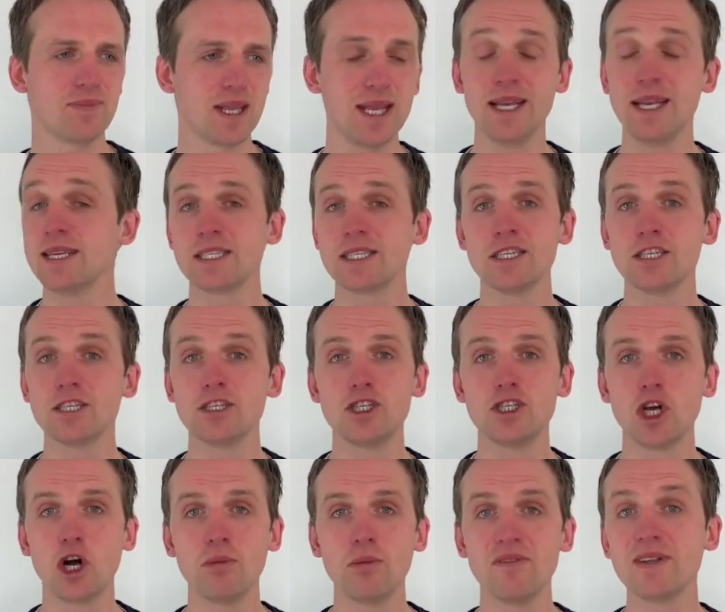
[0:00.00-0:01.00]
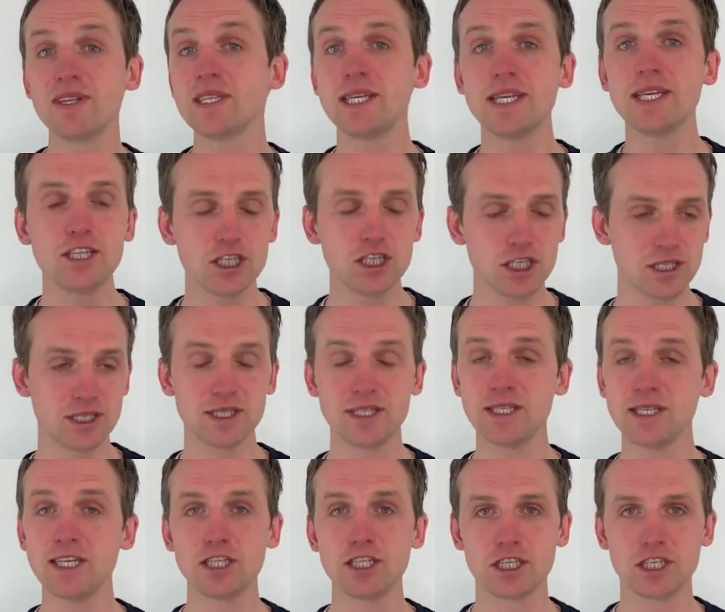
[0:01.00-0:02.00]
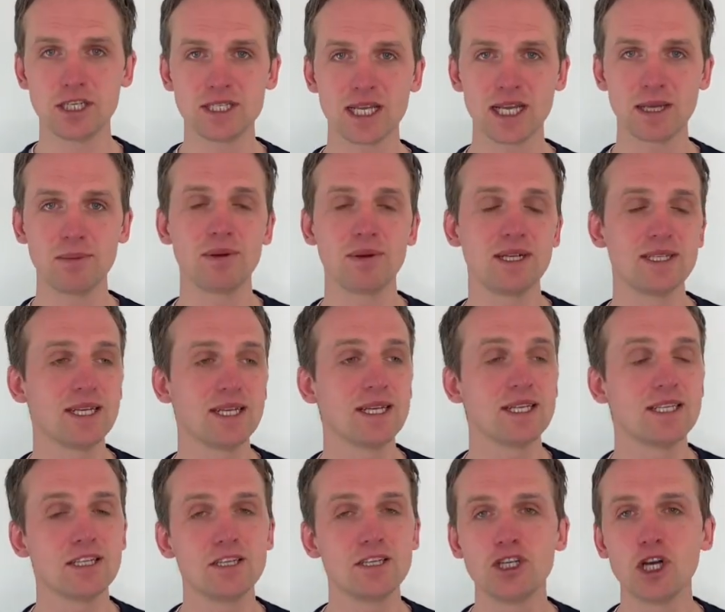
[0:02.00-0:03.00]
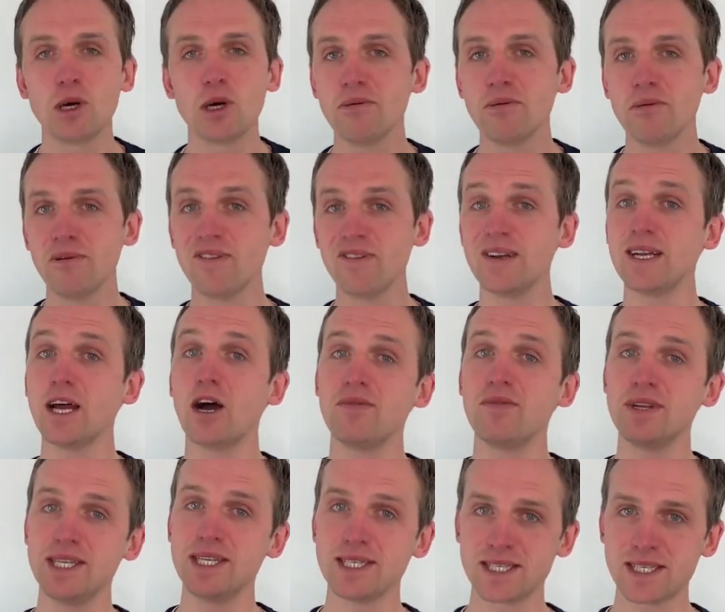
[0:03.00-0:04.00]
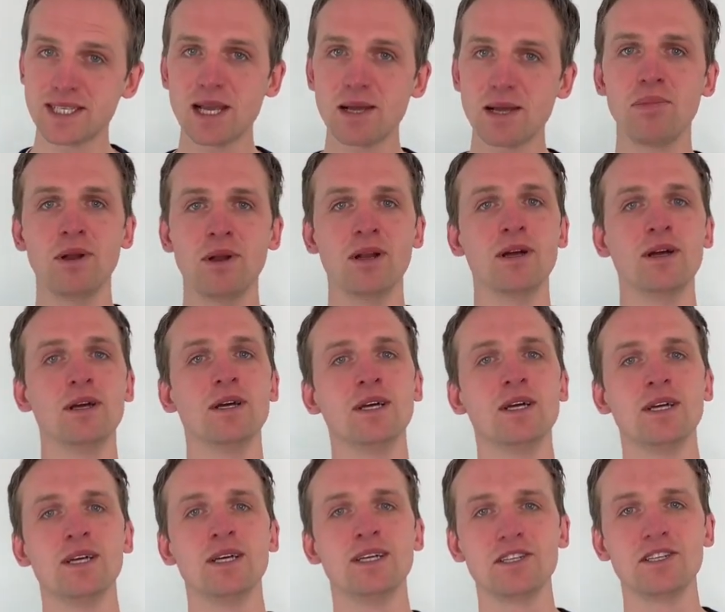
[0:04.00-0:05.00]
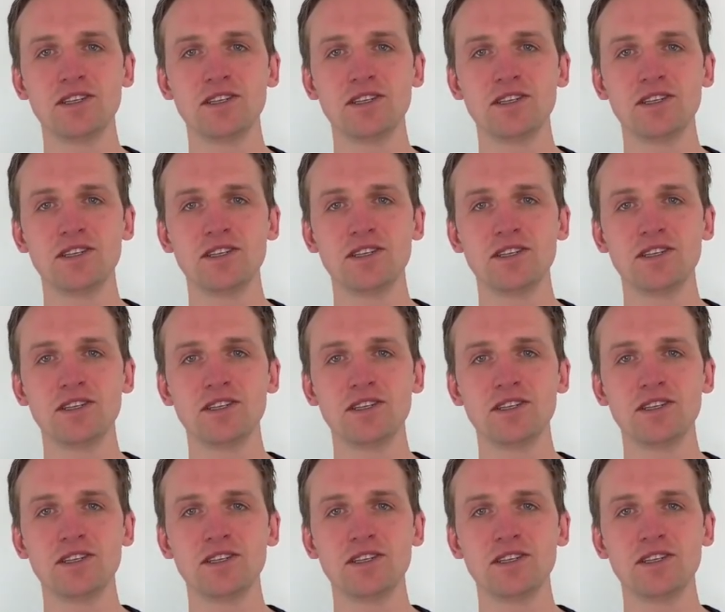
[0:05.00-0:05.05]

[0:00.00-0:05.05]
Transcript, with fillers: It isn't the job of a teacher to teach disciples. It is the job of a, of a disciple to